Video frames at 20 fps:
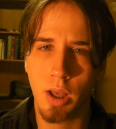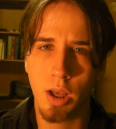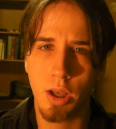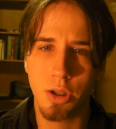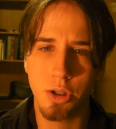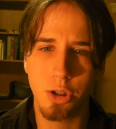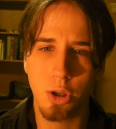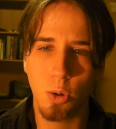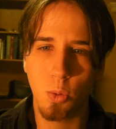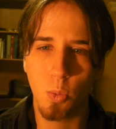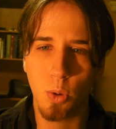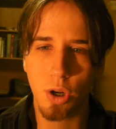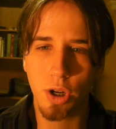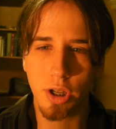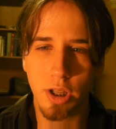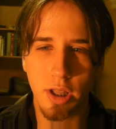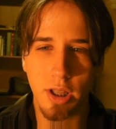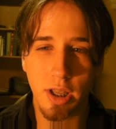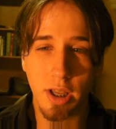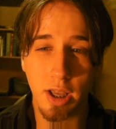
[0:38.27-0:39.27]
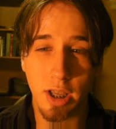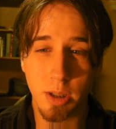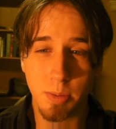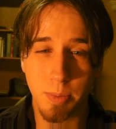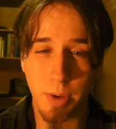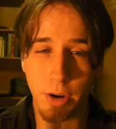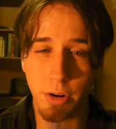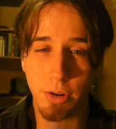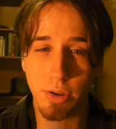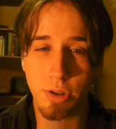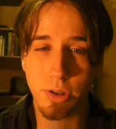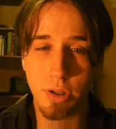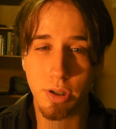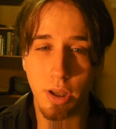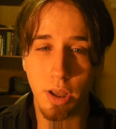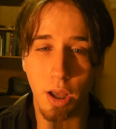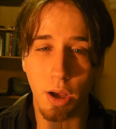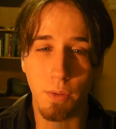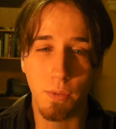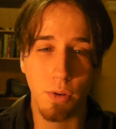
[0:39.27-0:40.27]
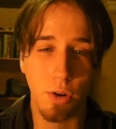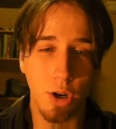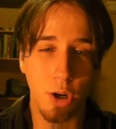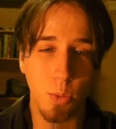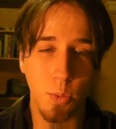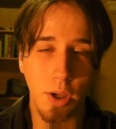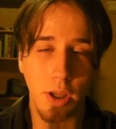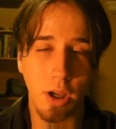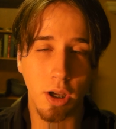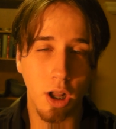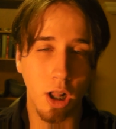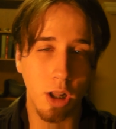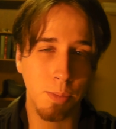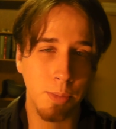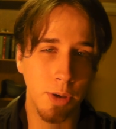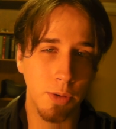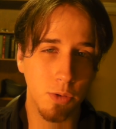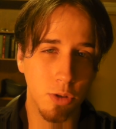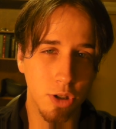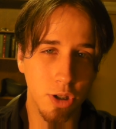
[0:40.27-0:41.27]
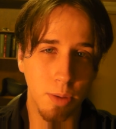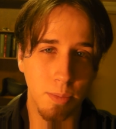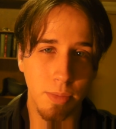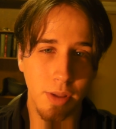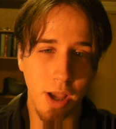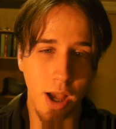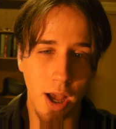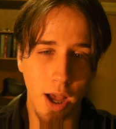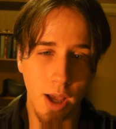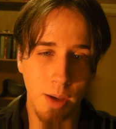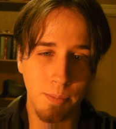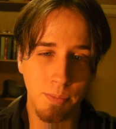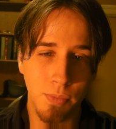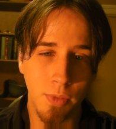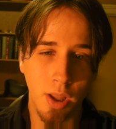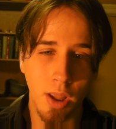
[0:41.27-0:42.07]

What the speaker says: So we're going to experience a very weak economy for some time,